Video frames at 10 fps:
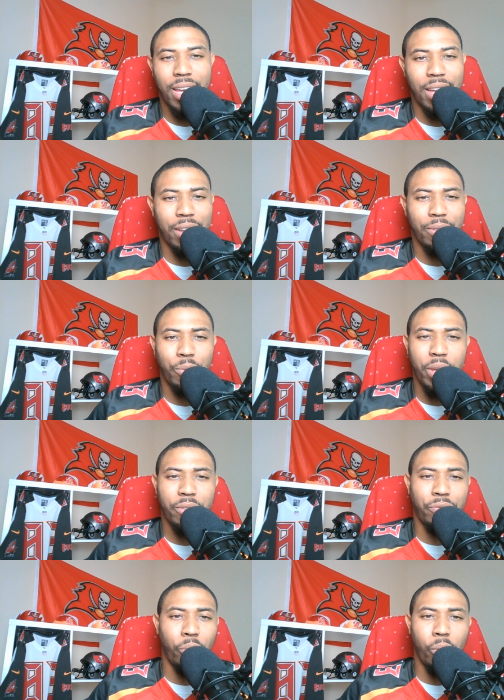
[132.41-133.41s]
Uh,
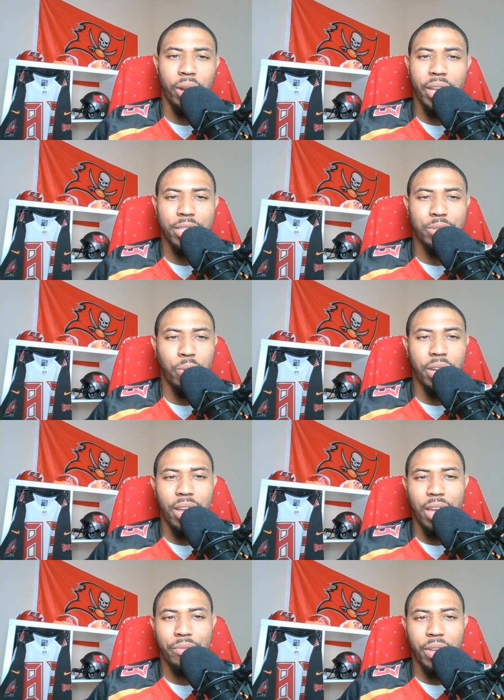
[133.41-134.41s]
week four, he had
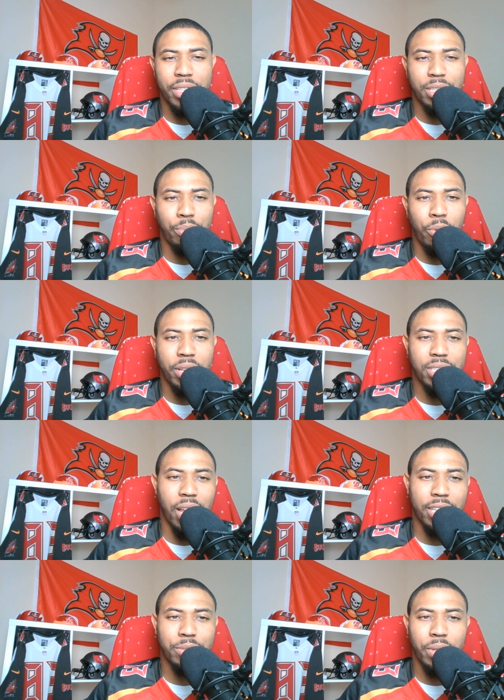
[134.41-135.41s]
29 fantasy points.
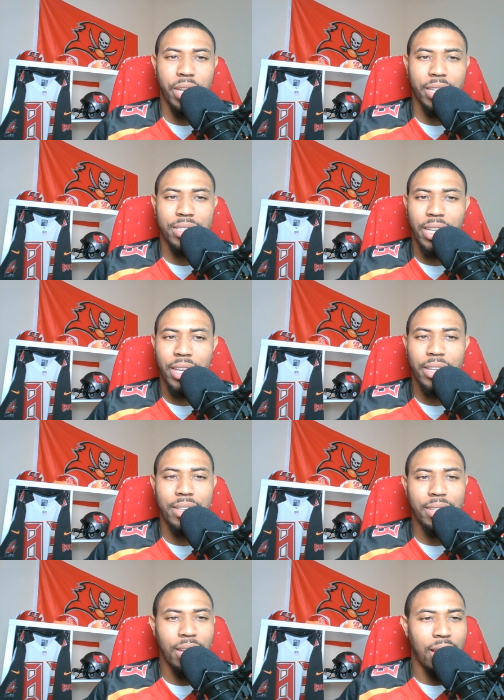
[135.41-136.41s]
Last week, he had
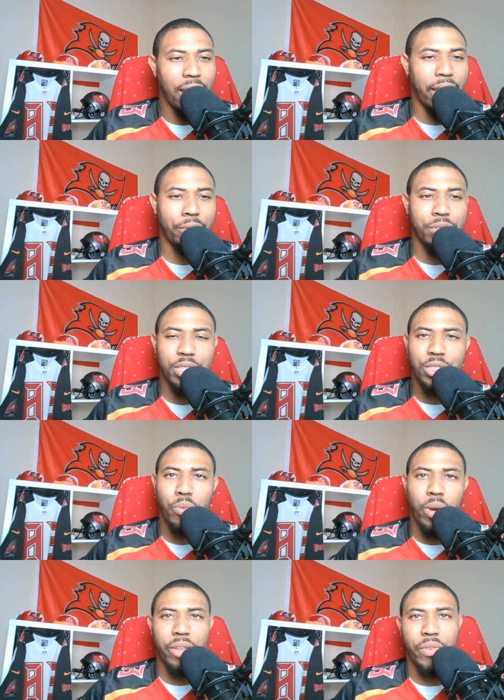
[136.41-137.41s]
10, averaging
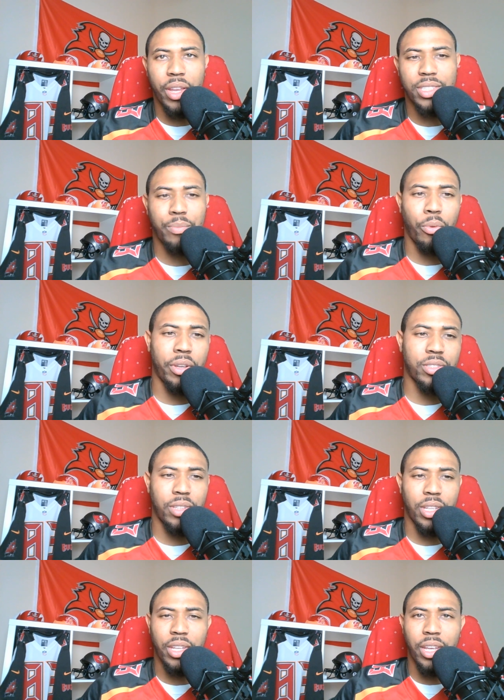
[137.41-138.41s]
20 fantasy points
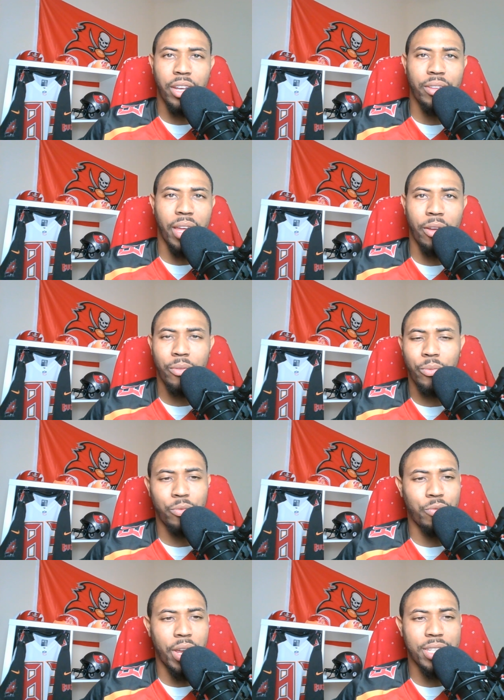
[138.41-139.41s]
on the year. That
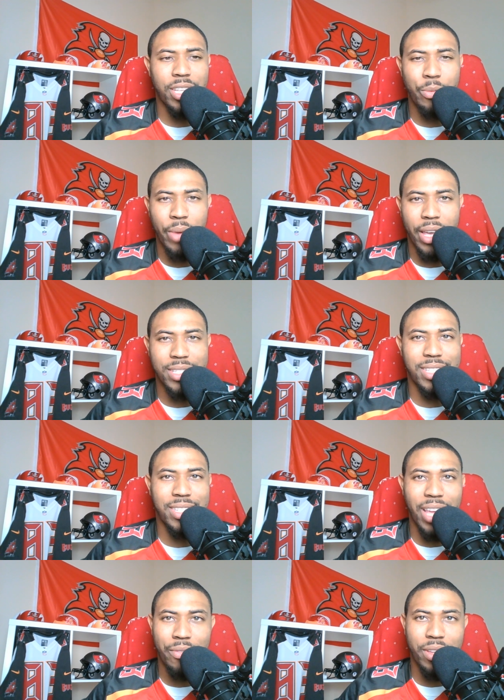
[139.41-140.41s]
ranks him at
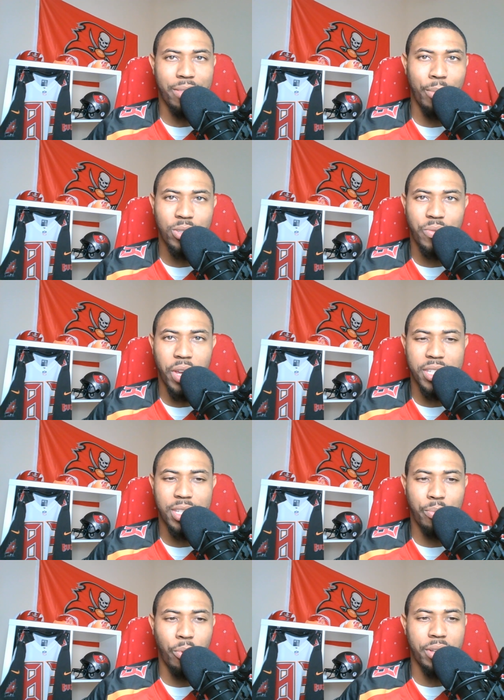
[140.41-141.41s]
seventh most
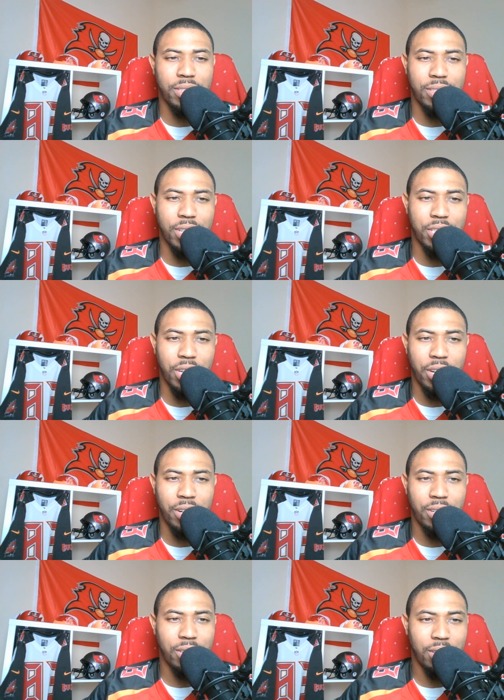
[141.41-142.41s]
fantasy points this
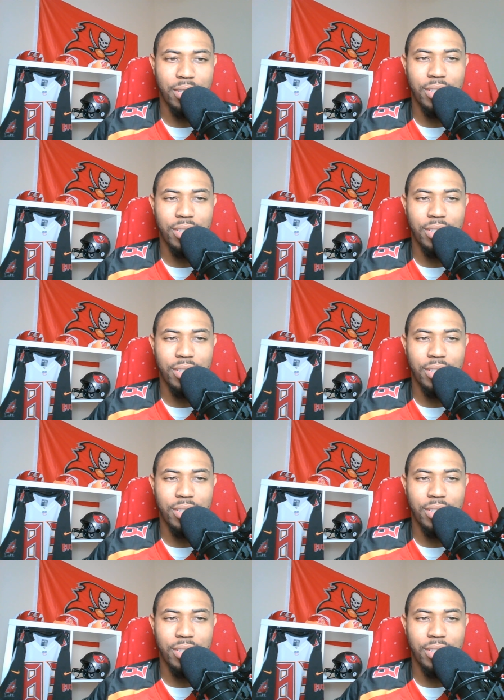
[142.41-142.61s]
year.